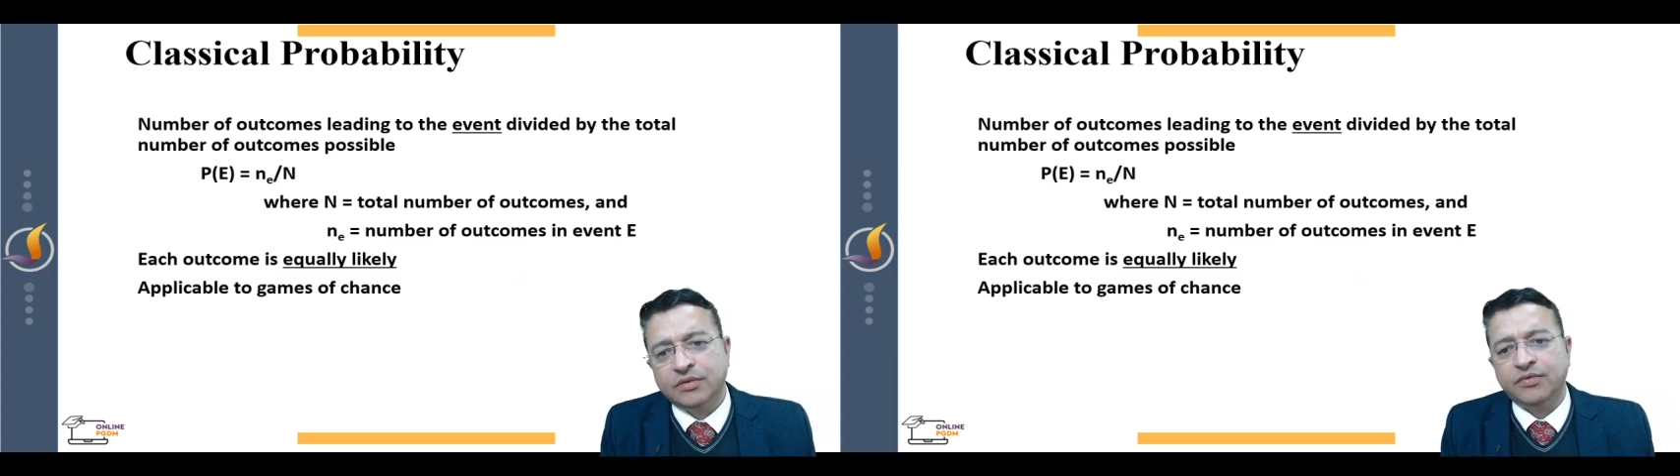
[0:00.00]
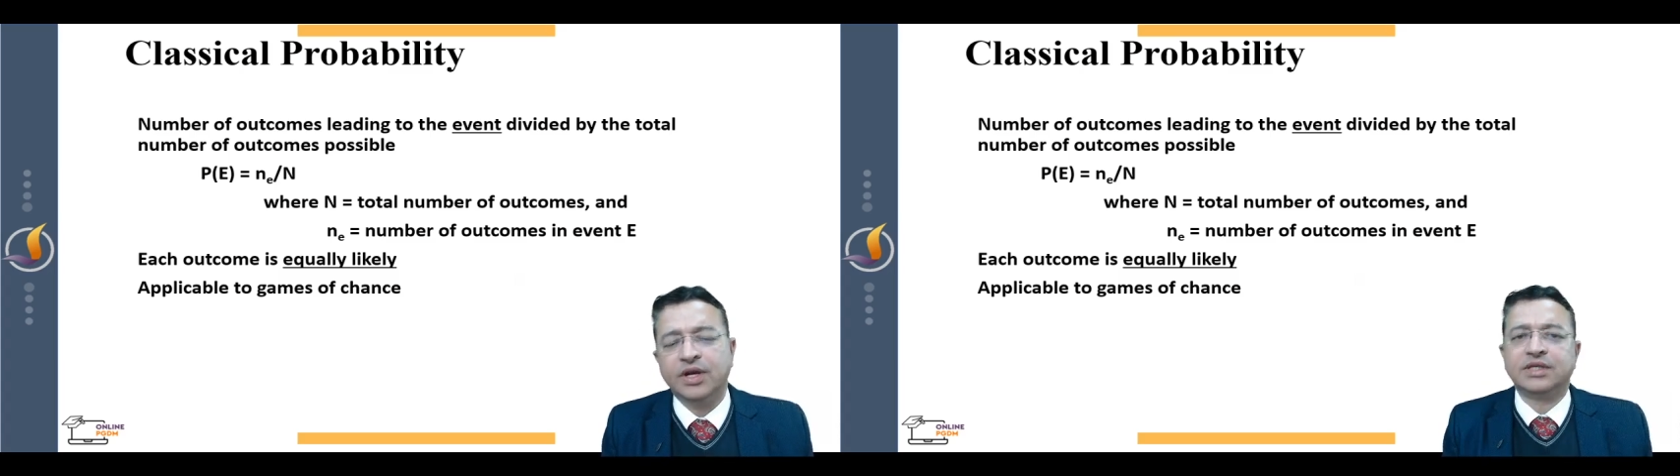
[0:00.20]

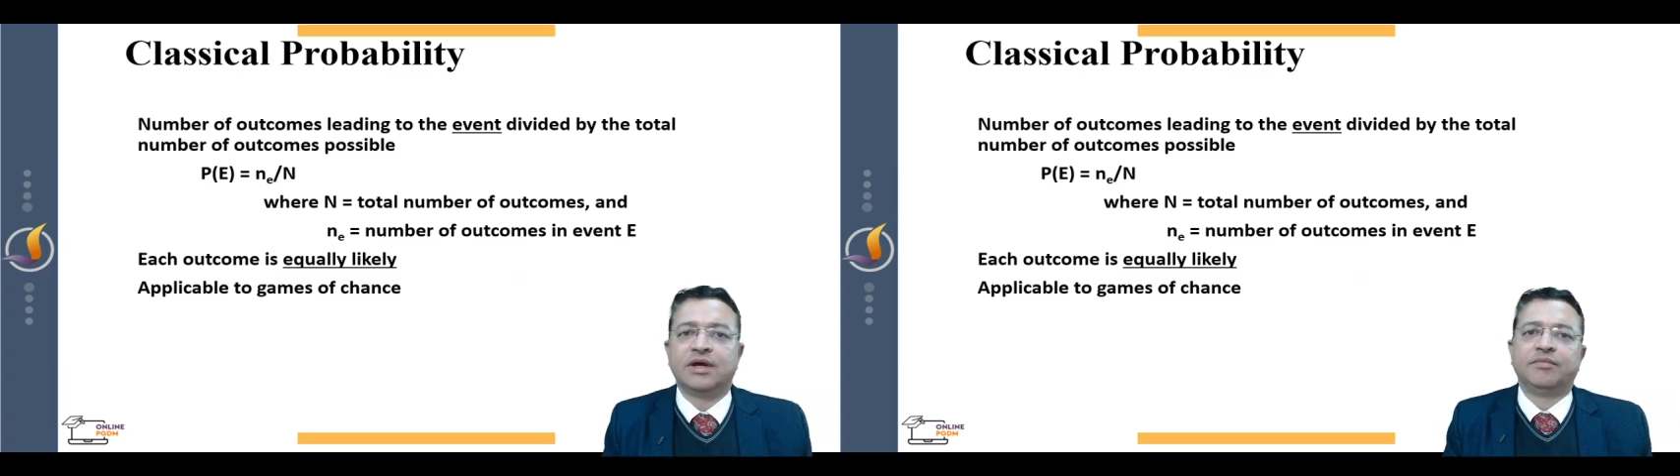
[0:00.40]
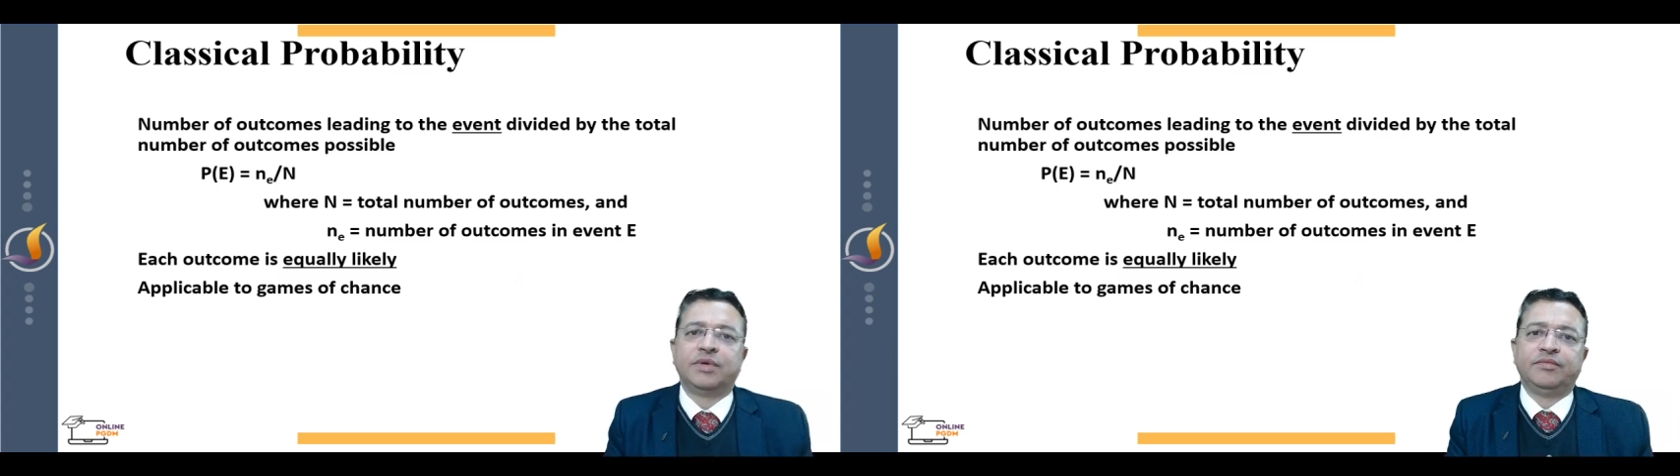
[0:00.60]
For
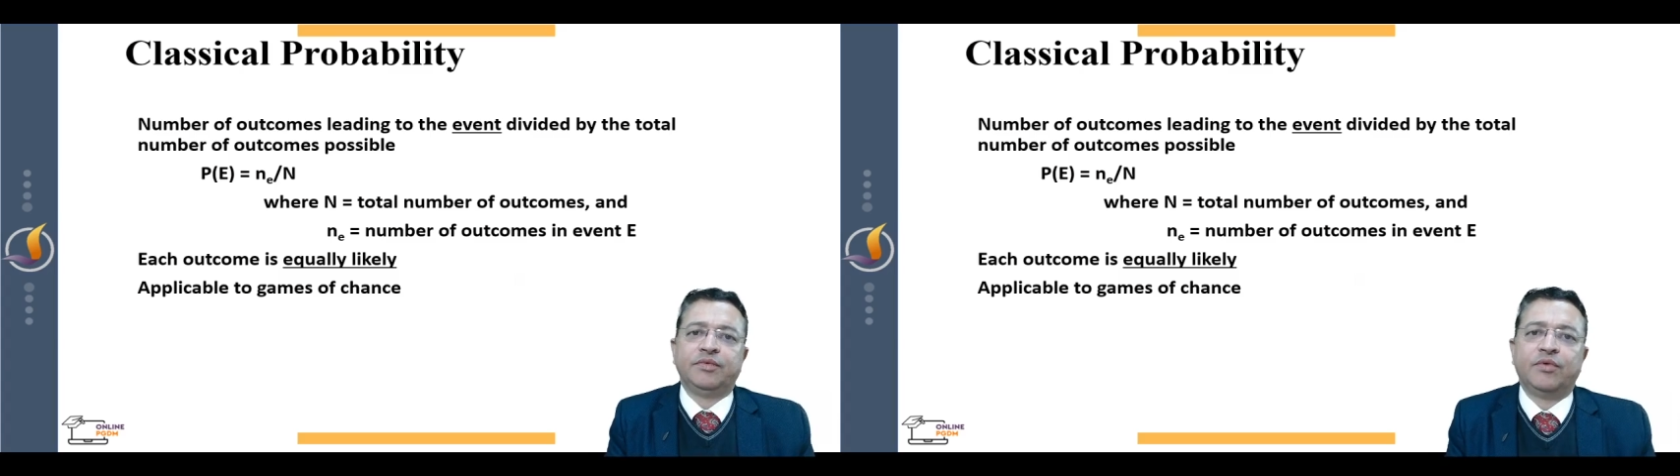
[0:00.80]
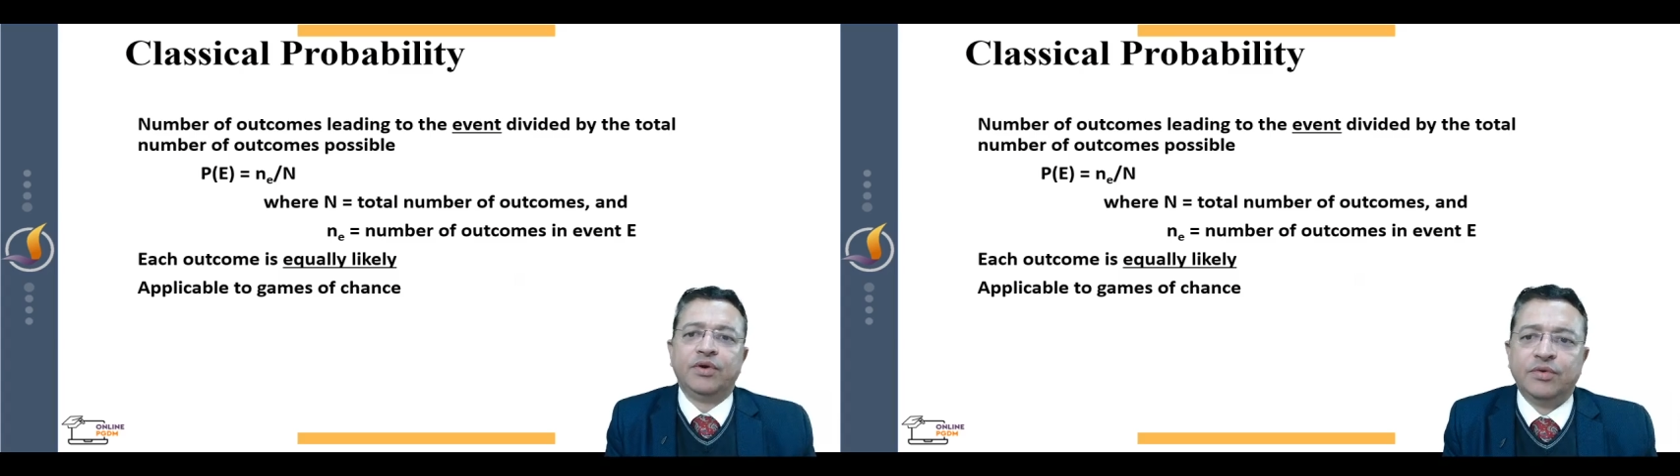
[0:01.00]
example, we
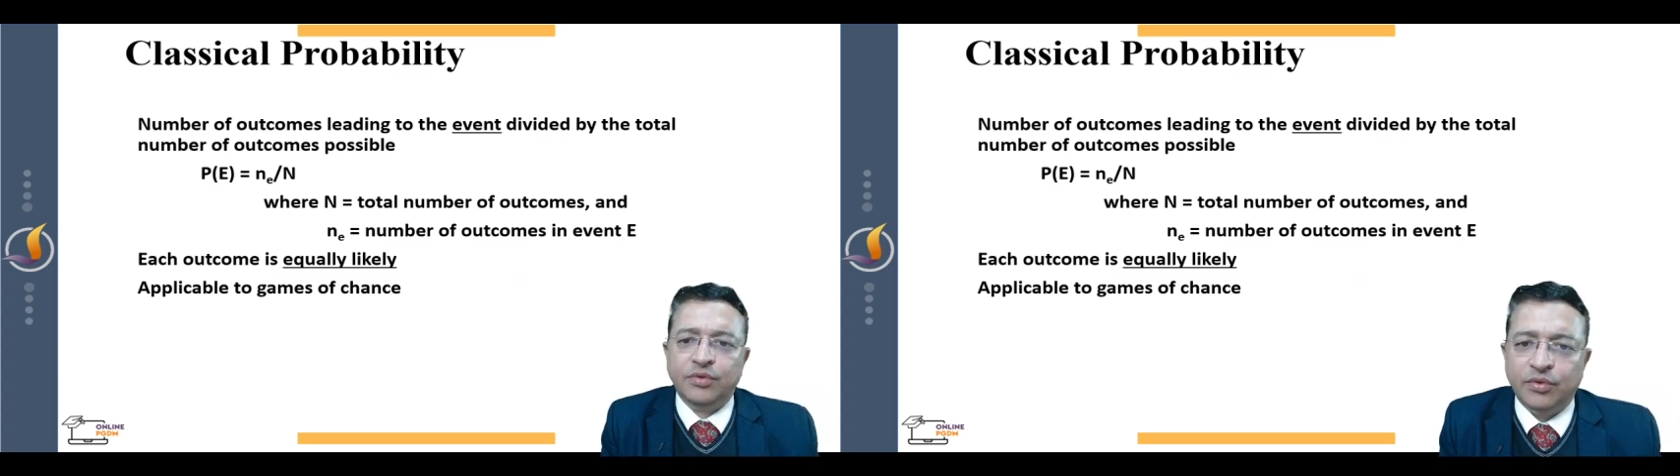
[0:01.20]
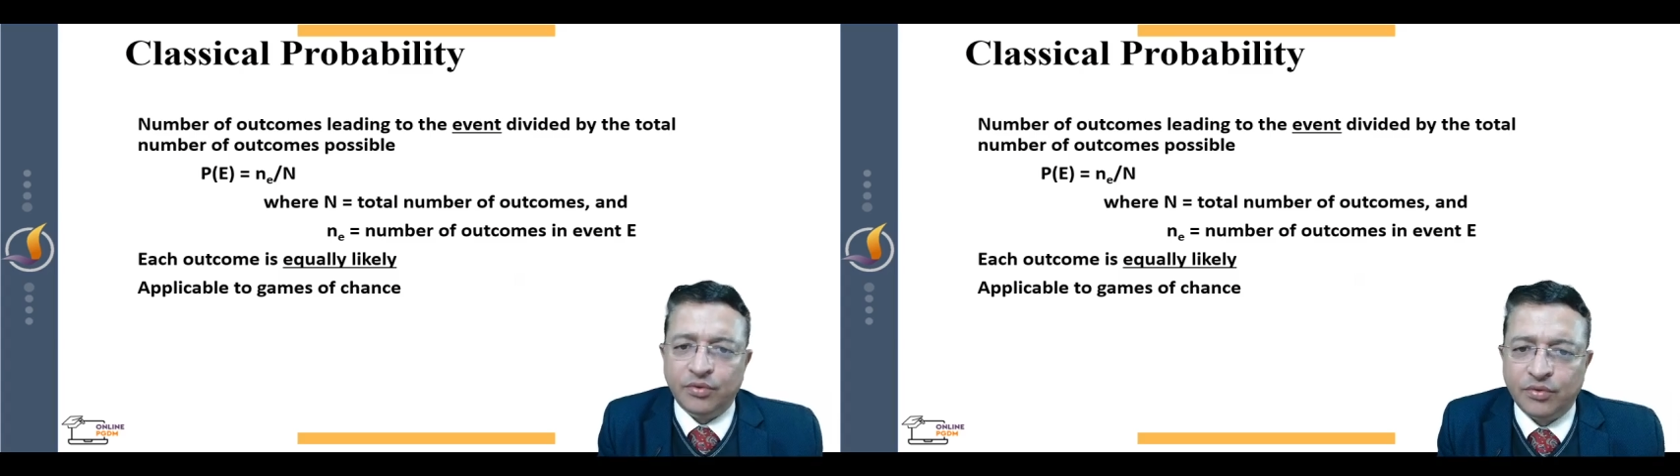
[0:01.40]
want to
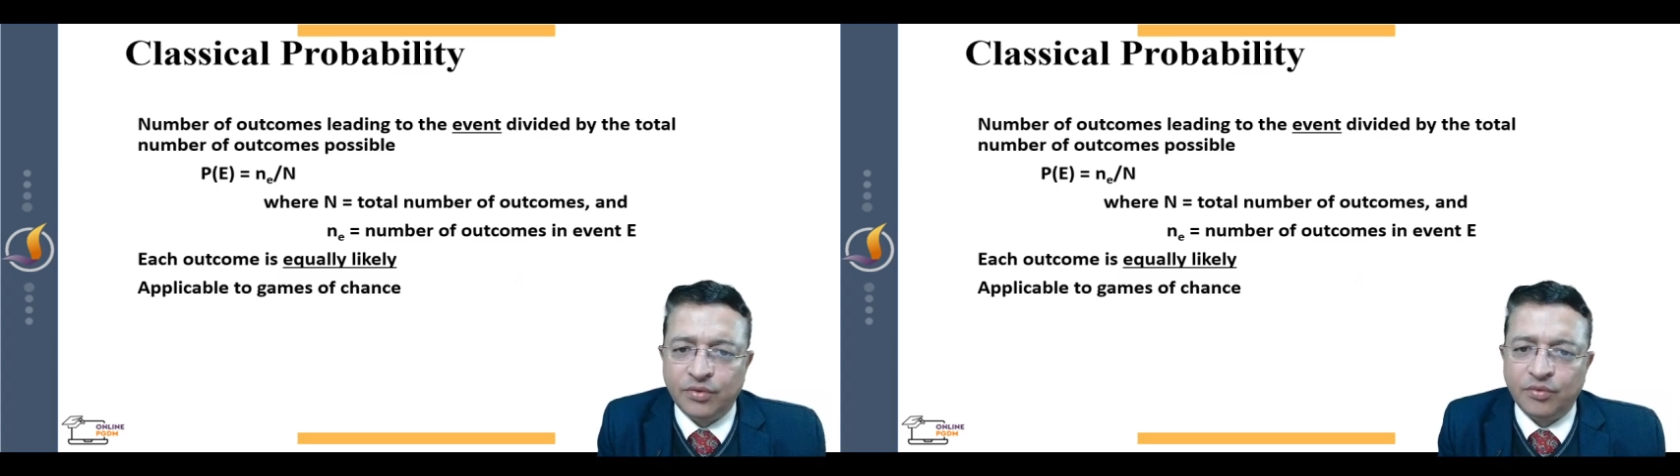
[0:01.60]
know